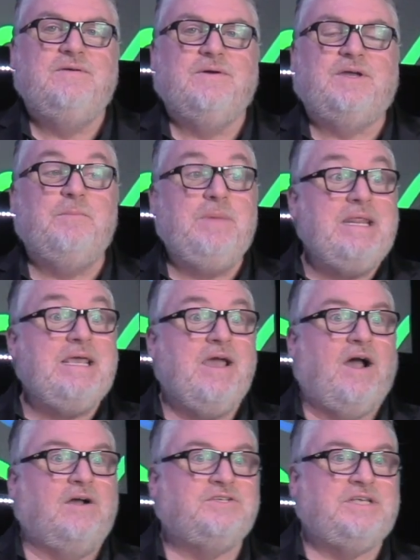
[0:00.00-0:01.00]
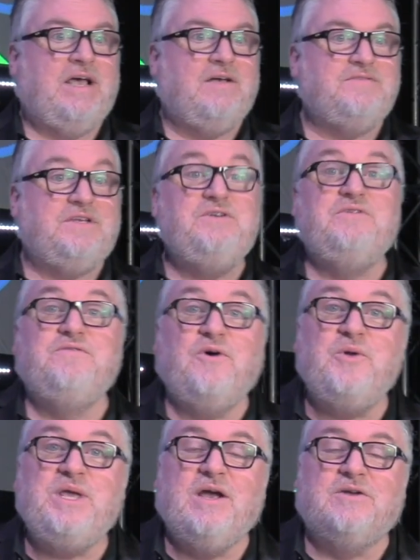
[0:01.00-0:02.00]
We're committing ourselves and
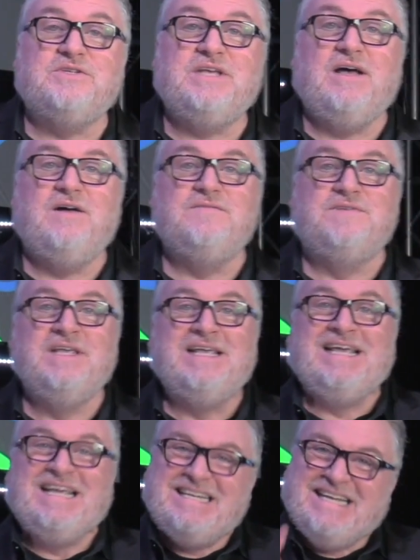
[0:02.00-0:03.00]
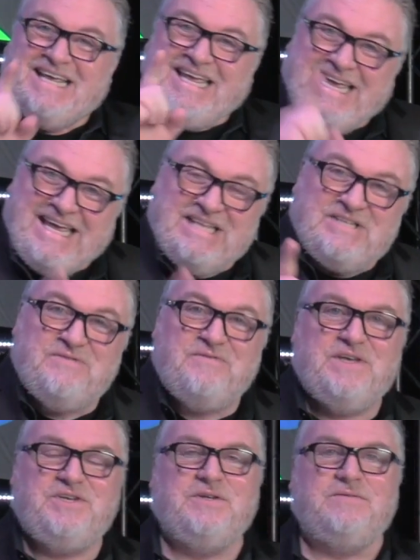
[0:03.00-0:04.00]
devoting ourselves to His
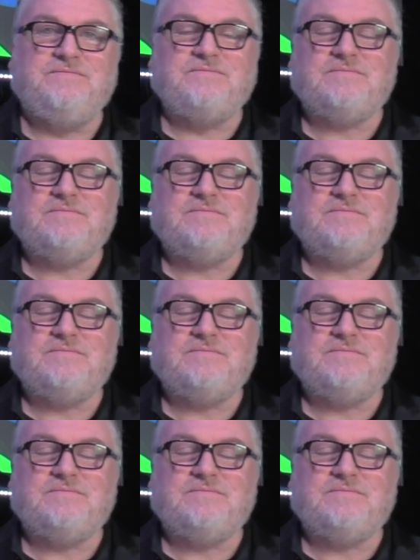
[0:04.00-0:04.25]
vision.